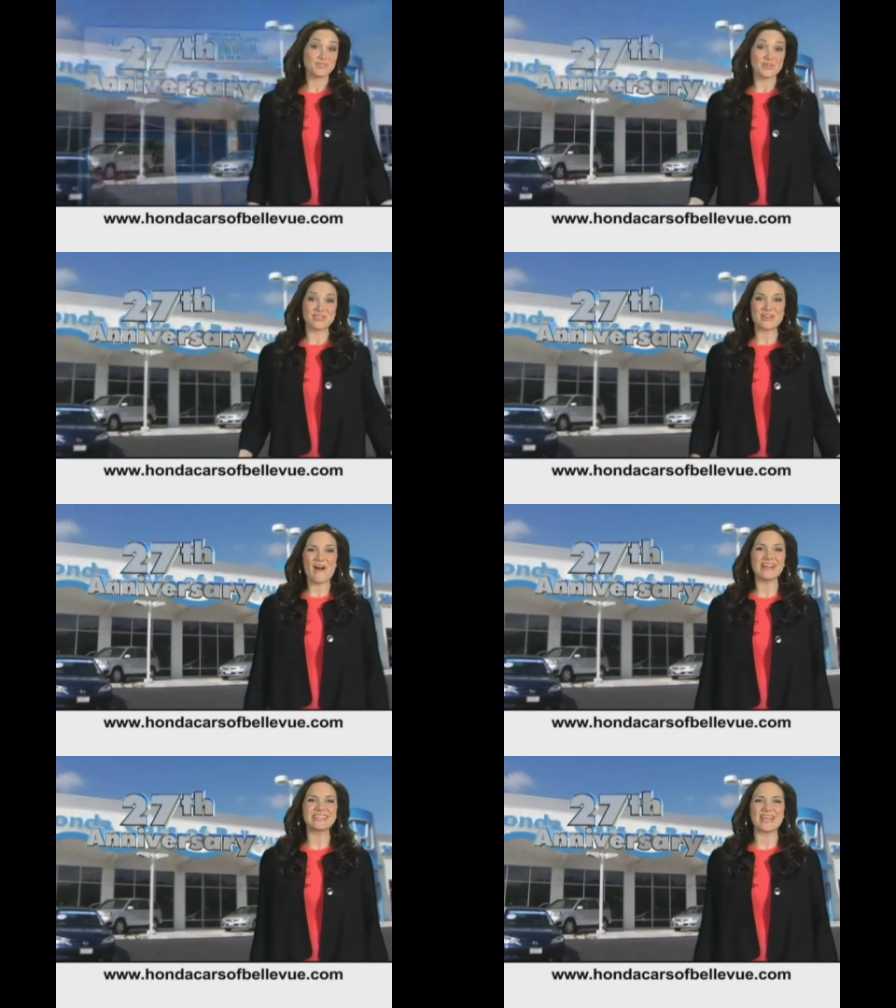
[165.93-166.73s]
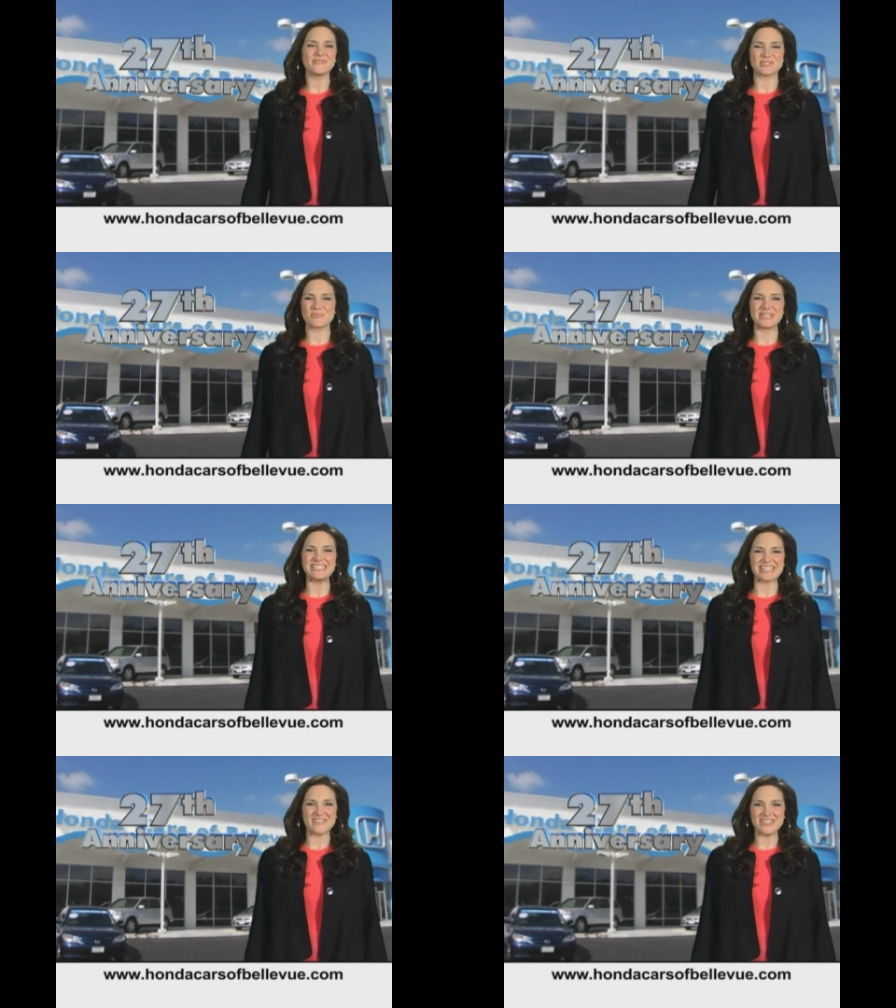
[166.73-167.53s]
Serving the heartland for
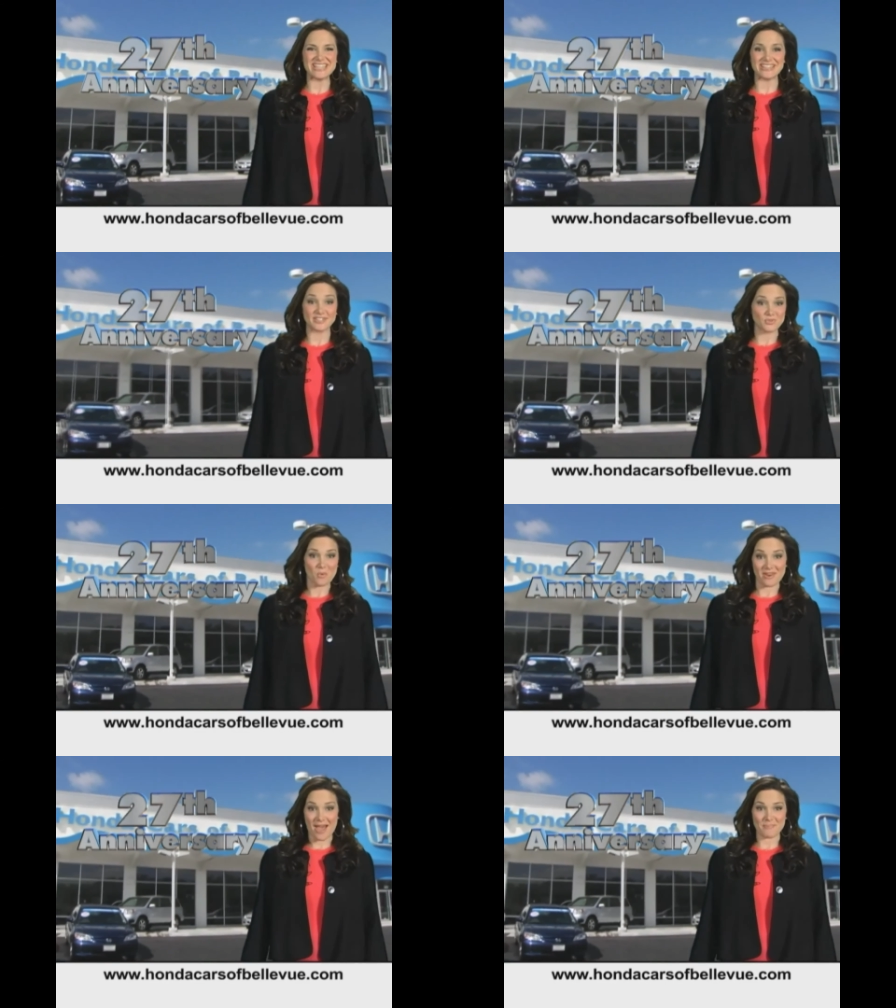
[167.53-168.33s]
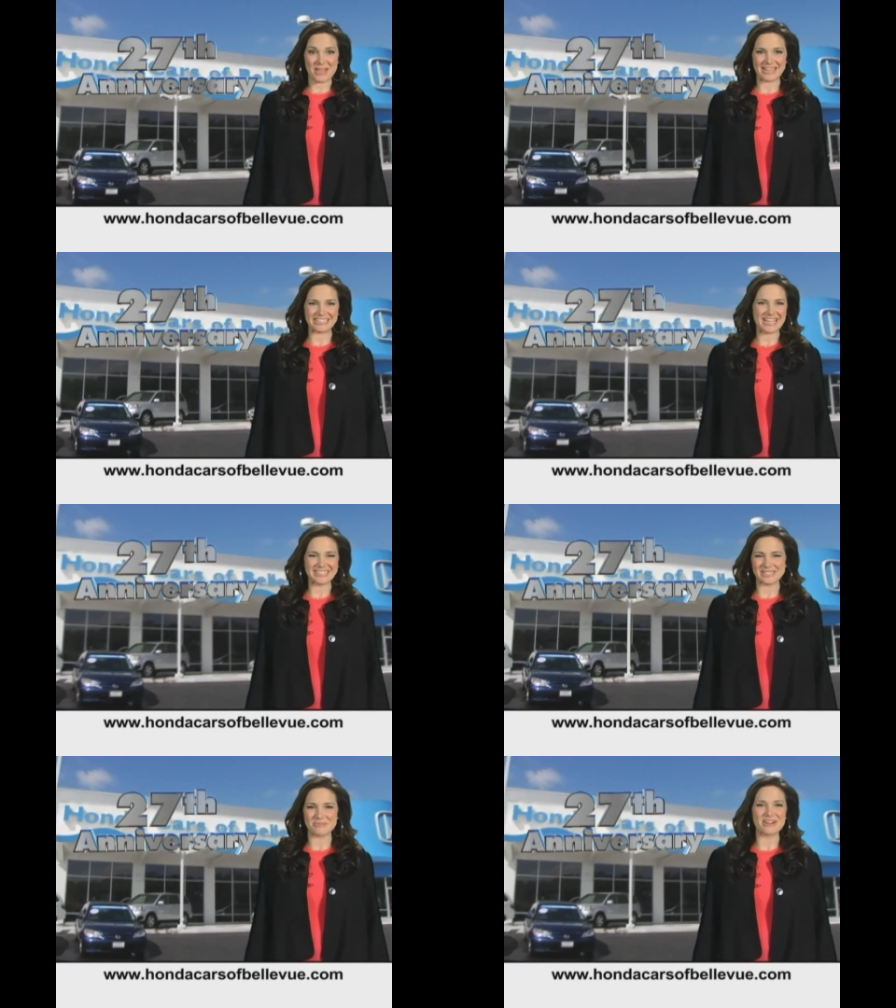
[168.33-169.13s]
27 years, one happy Honda
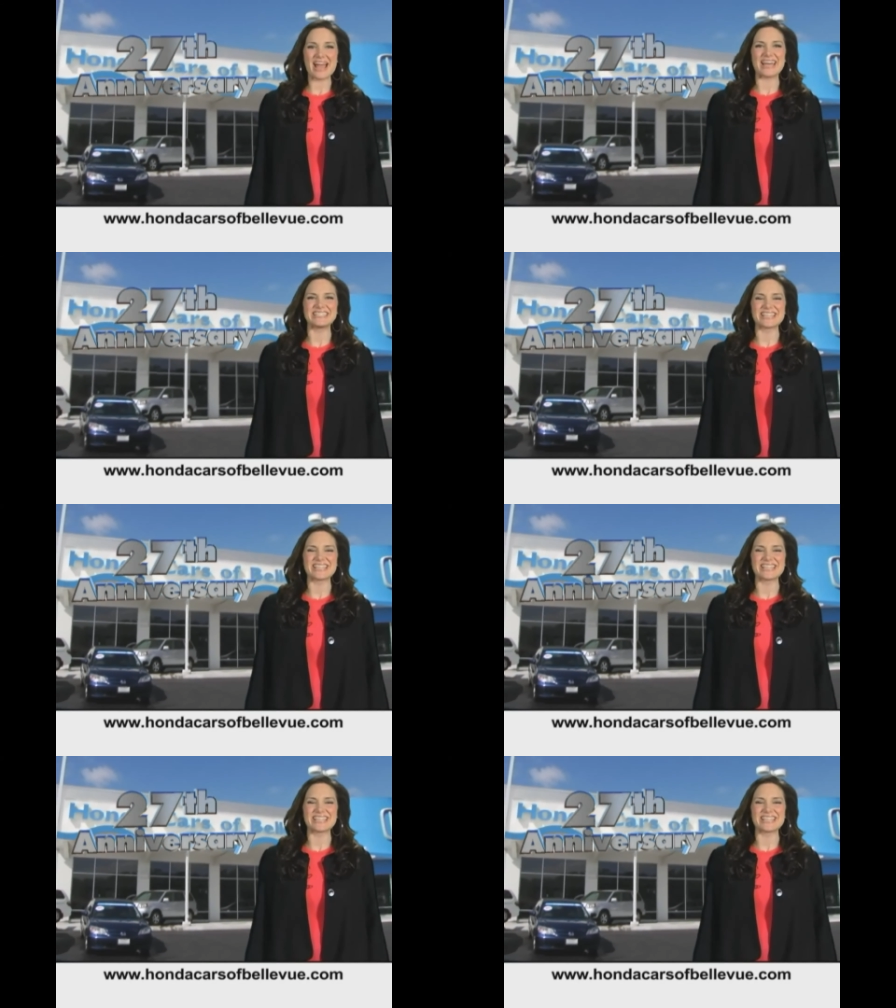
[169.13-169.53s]
customer at a